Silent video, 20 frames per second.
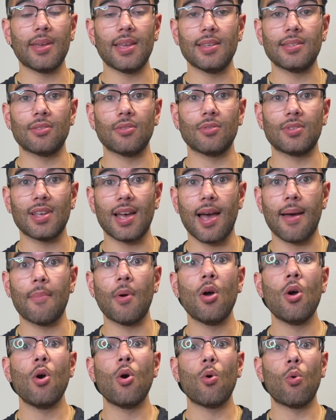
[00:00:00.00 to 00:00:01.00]
Eastern time,
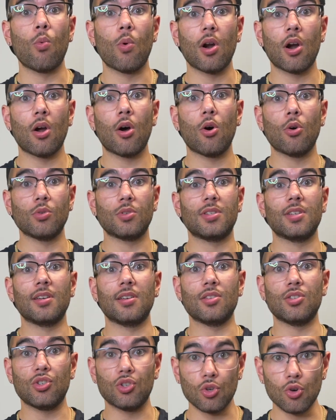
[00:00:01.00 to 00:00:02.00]
we're hosting
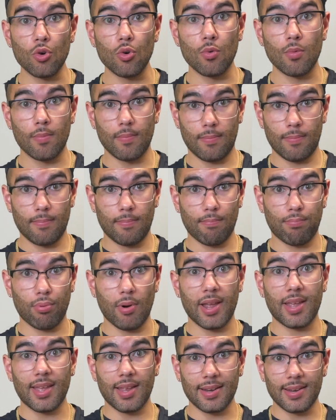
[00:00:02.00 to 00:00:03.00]
a Zoom
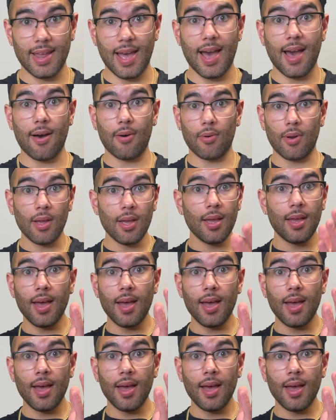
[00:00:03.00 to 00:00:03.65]
breaking down